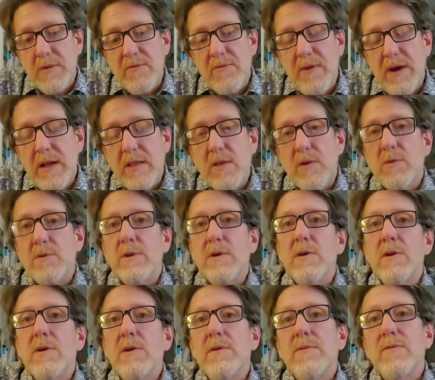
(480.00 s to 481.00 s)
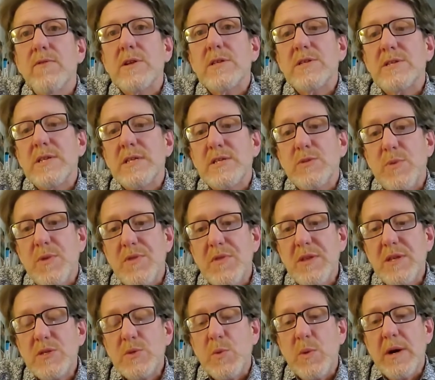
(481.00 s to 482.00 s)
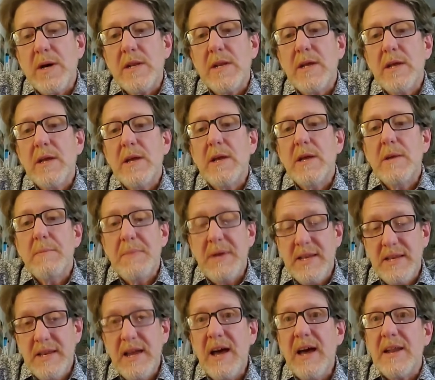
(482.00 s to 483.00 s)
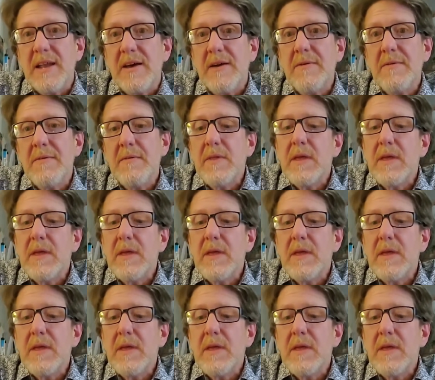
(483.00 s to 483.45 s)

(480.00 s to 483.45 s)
followed. For instance, with this one, Piñata,